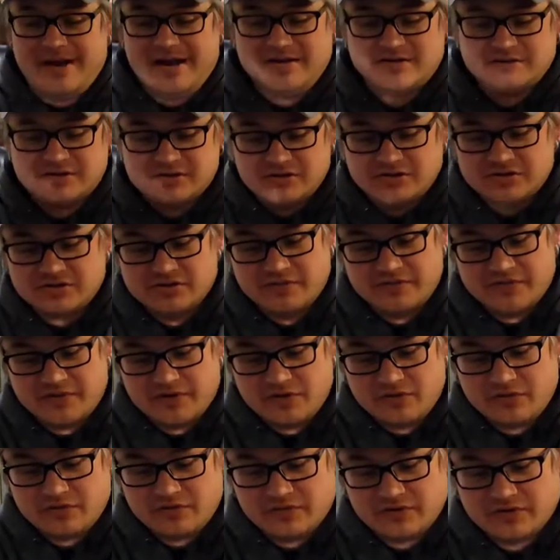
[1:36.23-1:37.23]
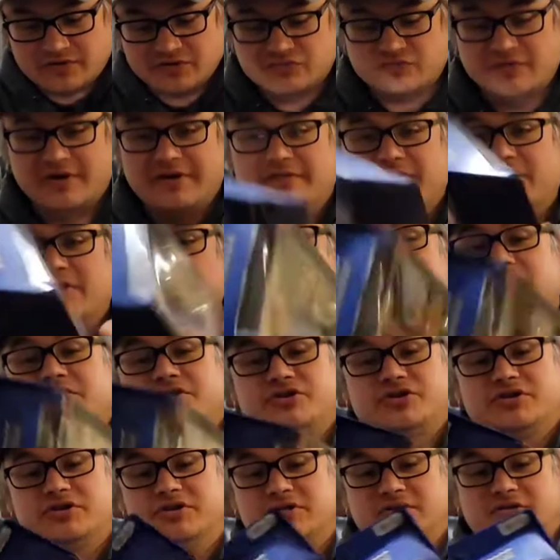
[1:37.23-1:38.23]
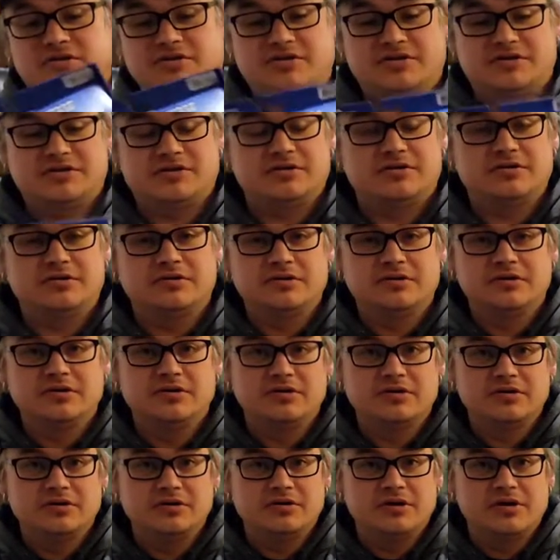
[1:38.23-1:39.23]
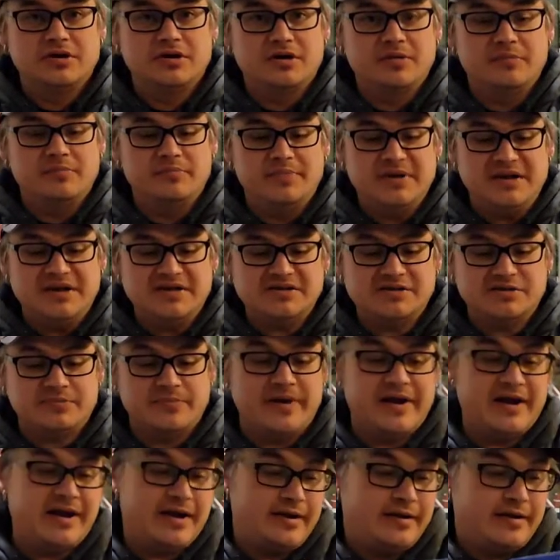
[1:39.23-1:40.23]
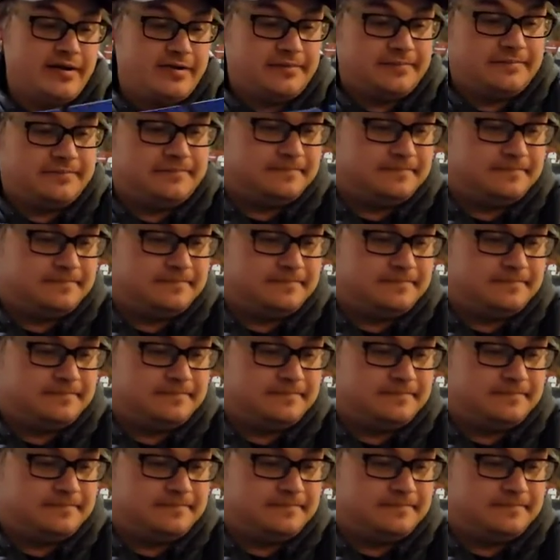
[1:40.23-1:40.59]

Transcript: Masters of the Universe Revelations, Beast Man.